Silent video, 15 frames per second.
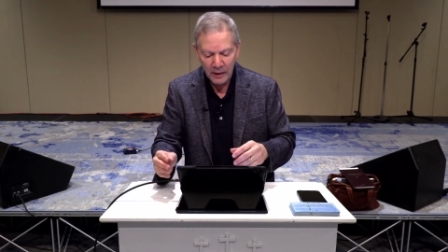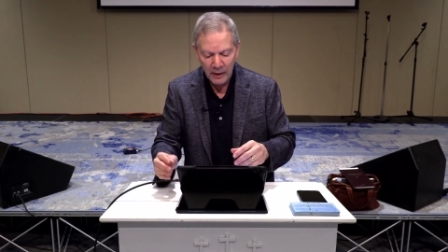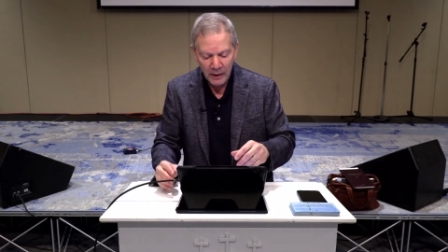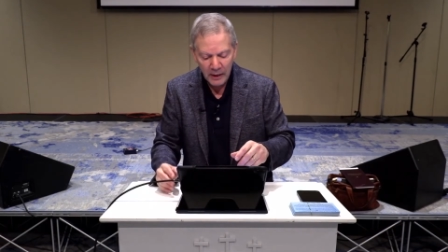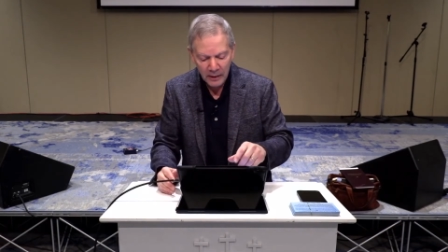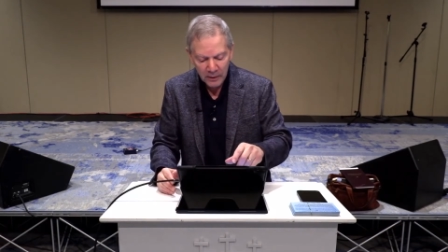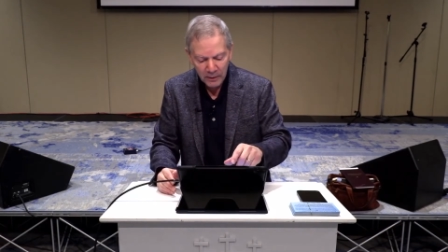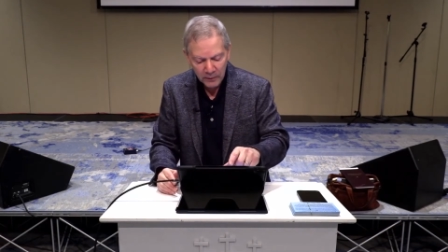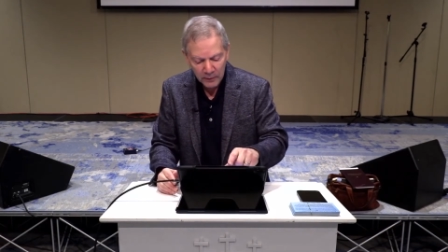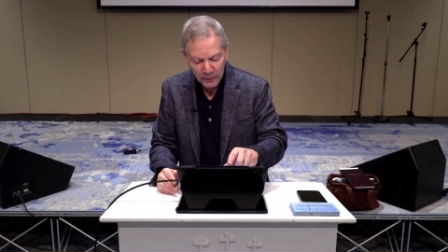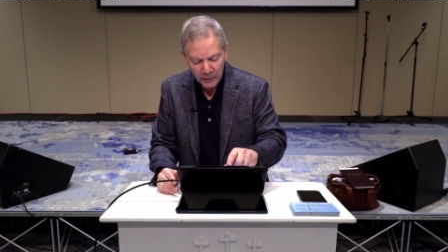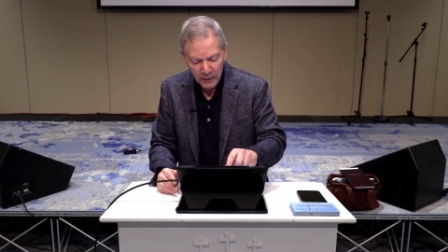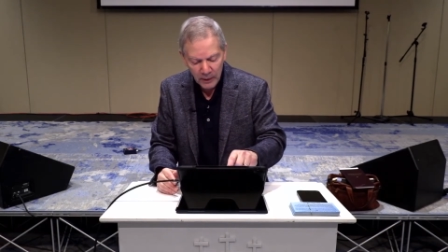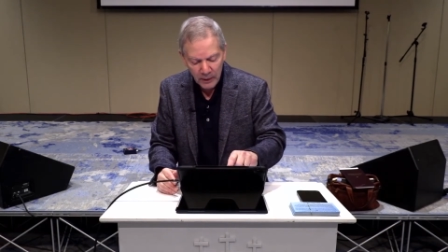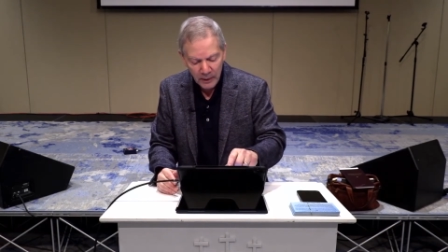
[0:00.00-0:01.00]
I had a
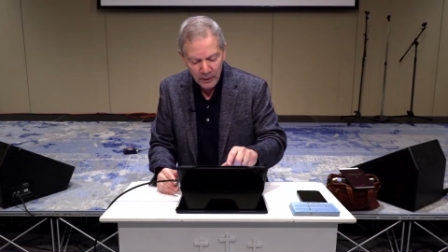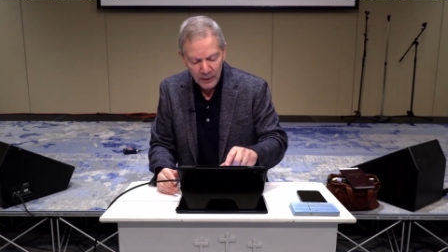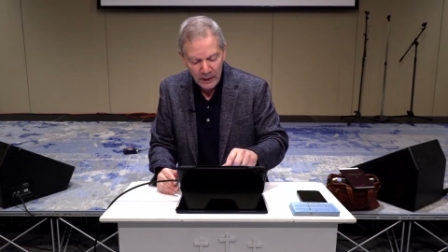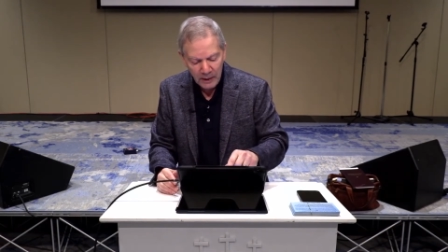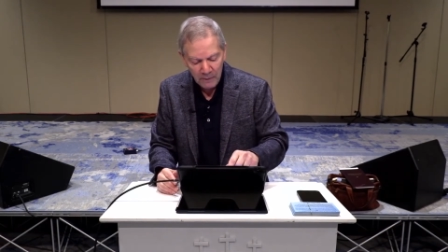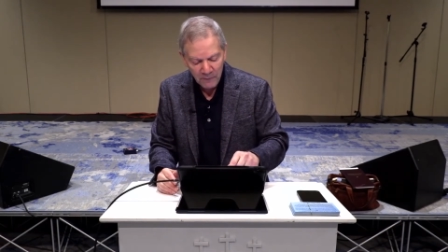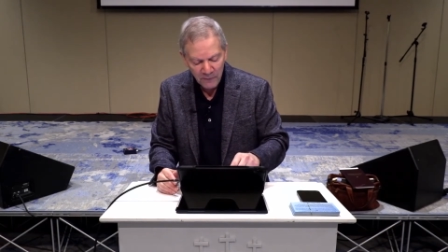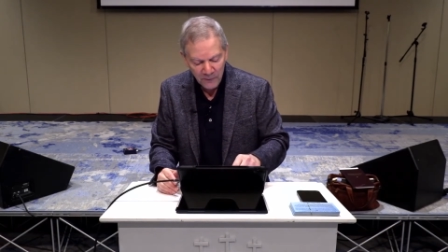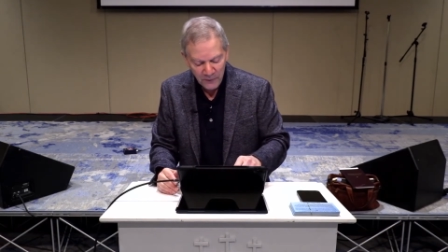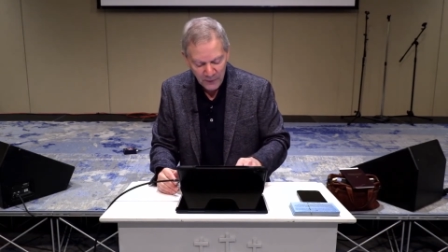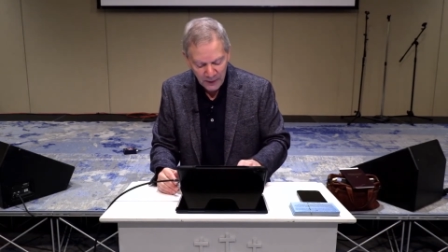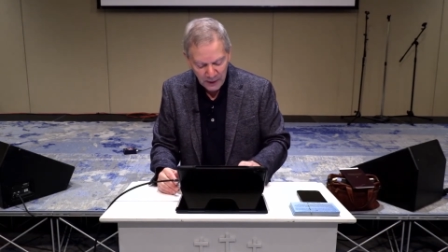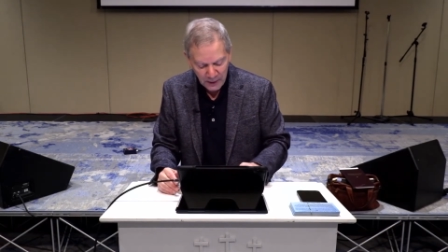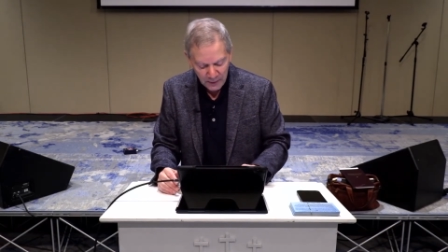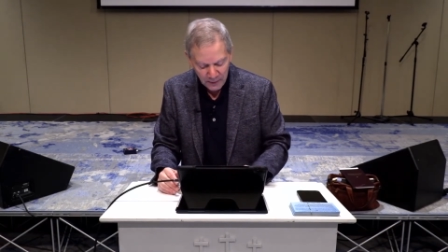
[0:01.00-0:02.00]
little name for
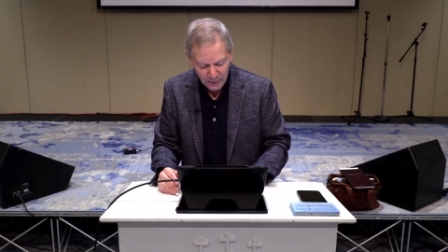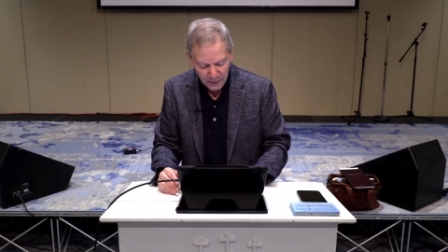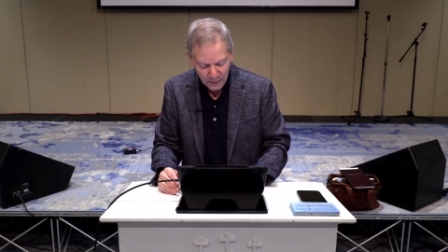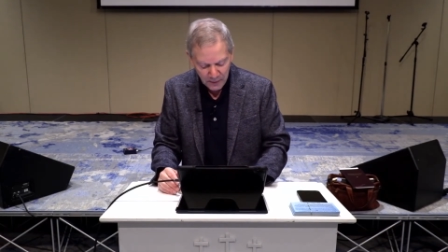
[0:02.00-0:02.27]
that,